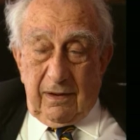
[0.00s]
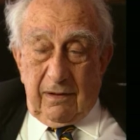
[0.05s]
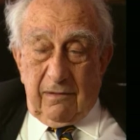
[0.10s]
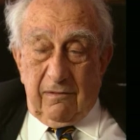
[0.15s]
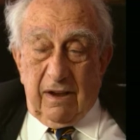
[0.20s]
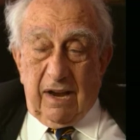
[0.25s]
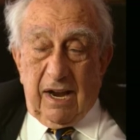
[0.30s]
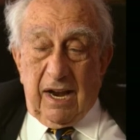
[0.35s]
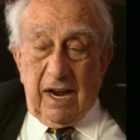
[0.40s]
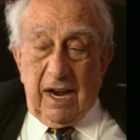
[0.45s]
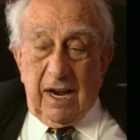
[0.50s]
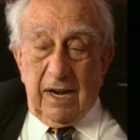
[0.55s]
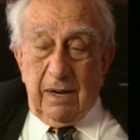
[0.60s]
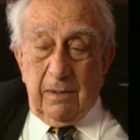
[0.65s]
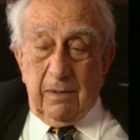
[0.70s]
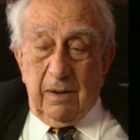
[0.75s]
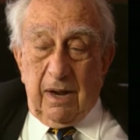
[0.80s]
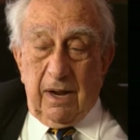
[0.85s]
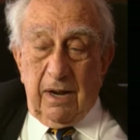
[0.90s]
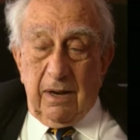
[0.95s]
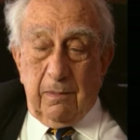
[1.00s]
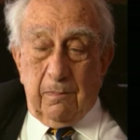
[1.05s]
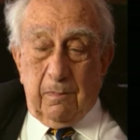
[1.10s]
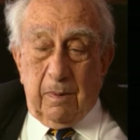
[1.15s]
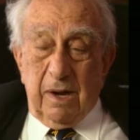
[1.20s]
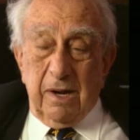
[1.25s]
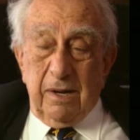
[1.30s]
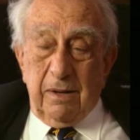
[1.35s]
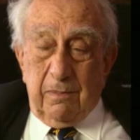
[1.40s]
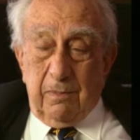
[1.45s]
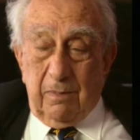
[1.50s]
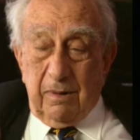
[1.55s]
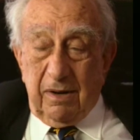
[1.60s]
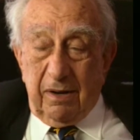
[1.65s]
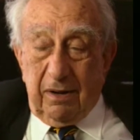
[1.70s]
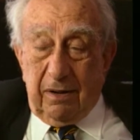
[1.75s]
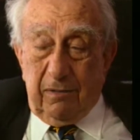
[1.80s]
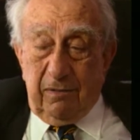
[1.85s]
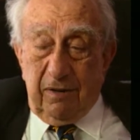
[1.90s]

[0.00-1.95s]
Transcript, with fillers: where I had a, an appointment